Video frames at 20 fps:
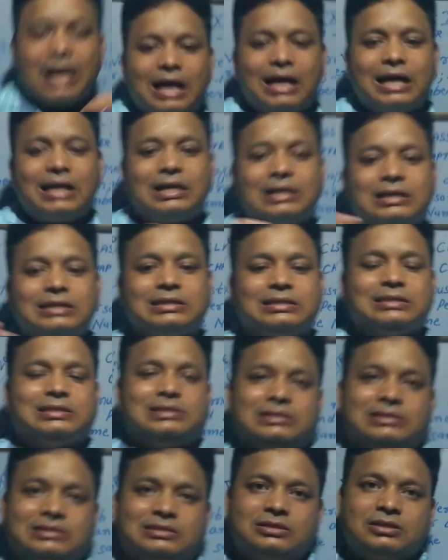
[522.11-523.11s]
and
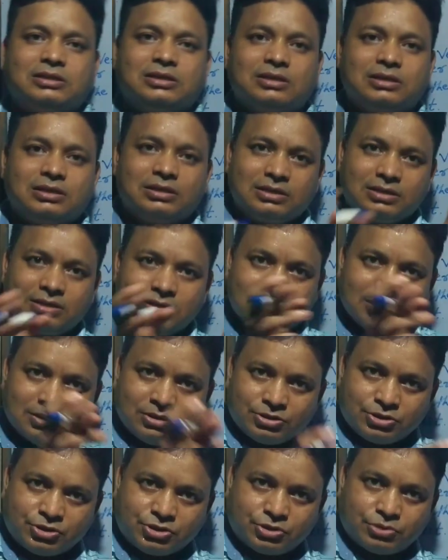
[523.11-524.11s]
he.
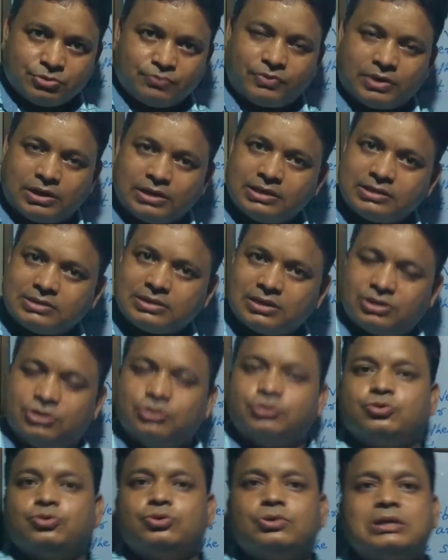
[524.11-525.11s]
Two, one is a
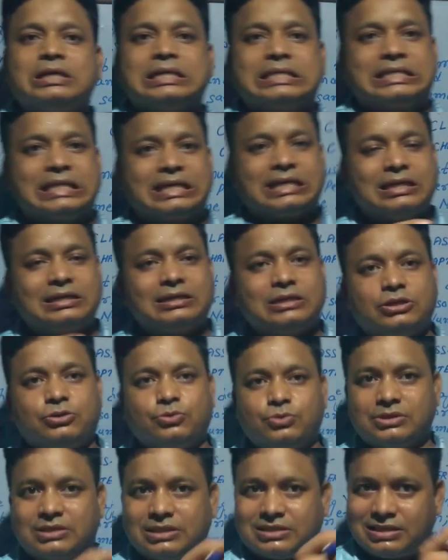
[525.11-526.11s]
you, second
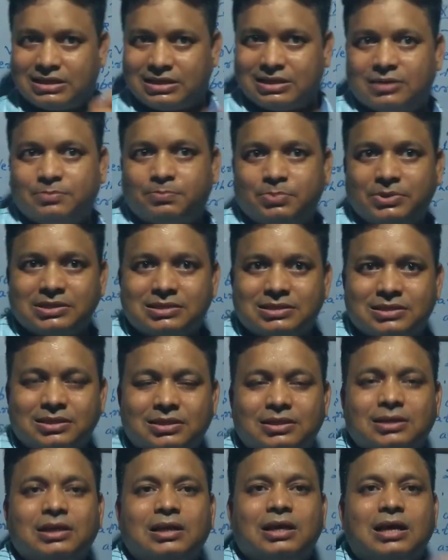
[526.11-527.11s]
you is a second person
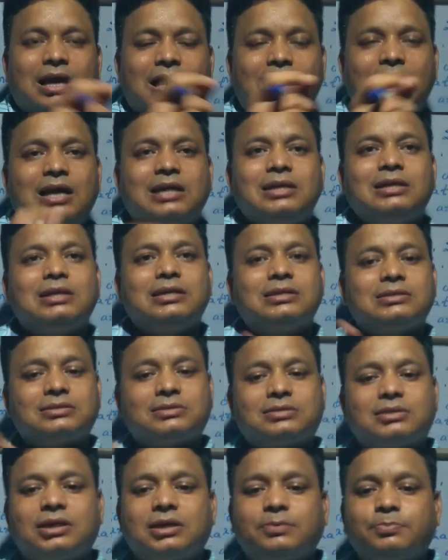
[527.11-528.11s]
and he is
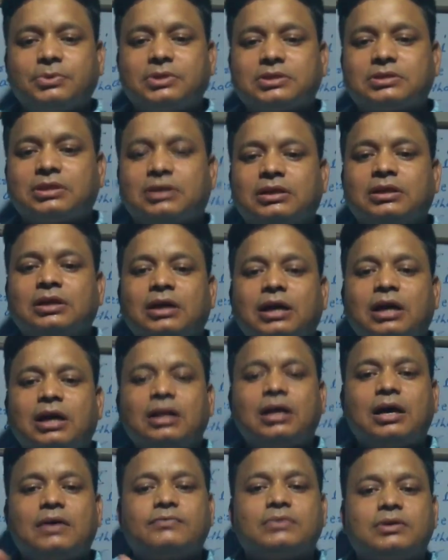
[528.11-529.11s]
a third person,
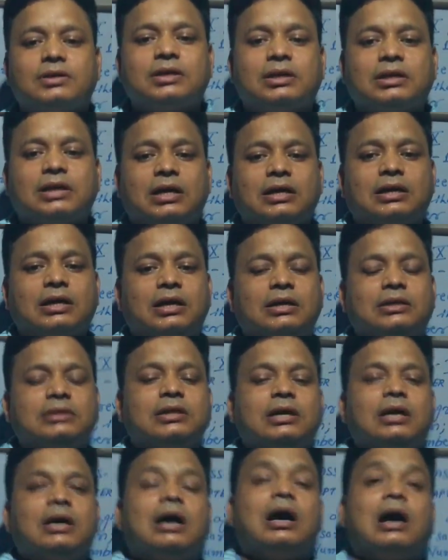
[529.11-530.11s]
and after that I
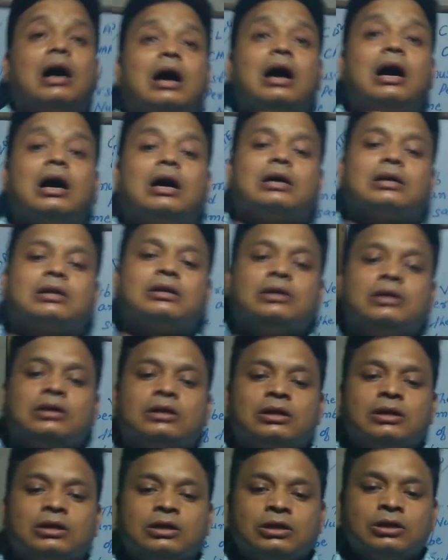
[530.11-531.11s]
write are
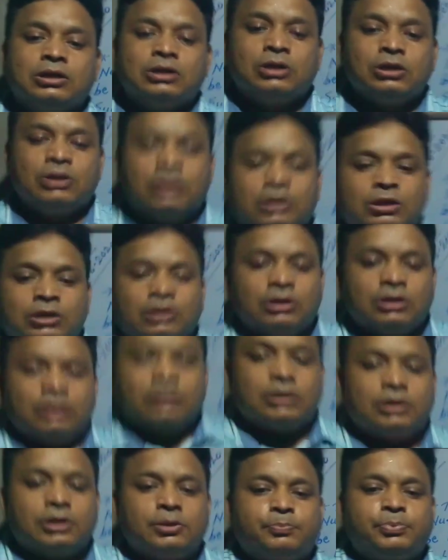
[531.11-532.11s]

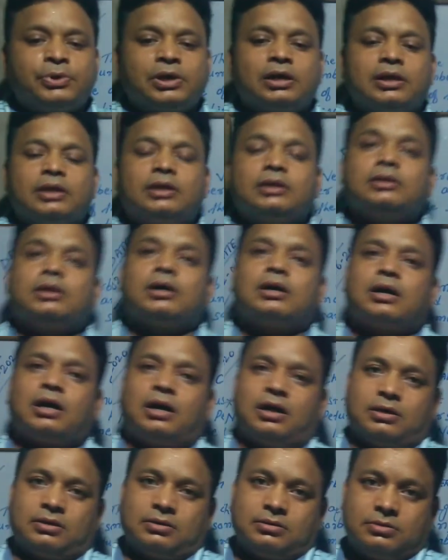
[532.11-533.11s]
repairing the
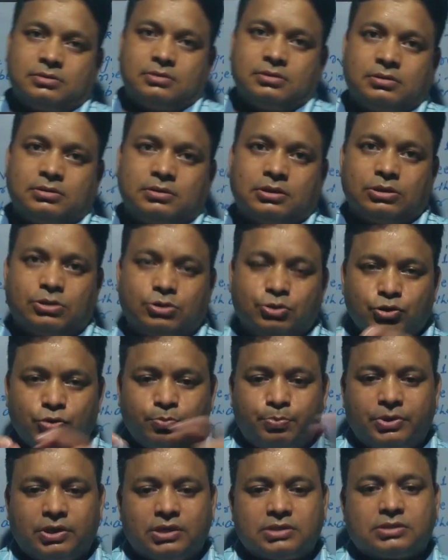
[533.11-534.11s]
car. The
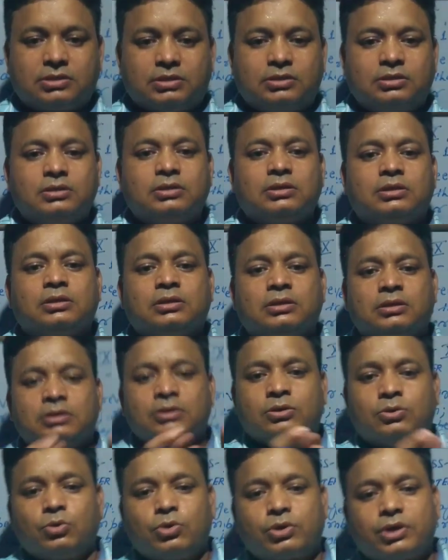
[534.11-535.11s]
two person,
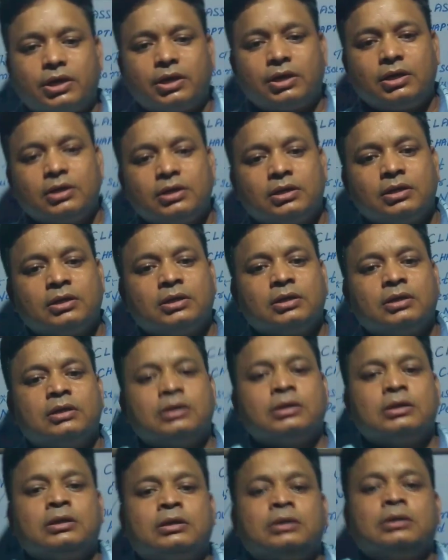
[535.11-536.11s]
okay,
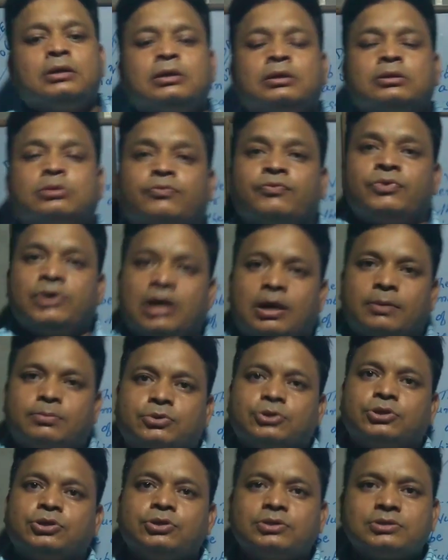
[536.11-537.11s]
so we have
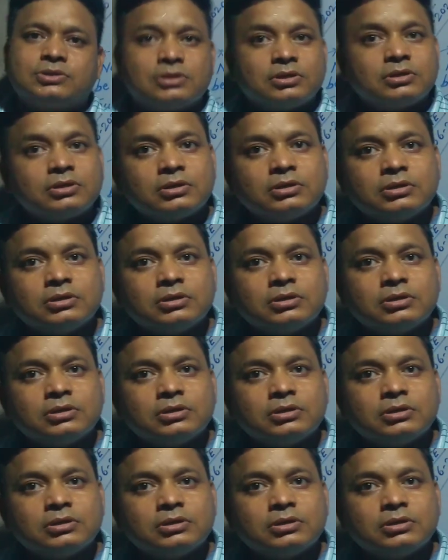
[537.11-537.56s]
to use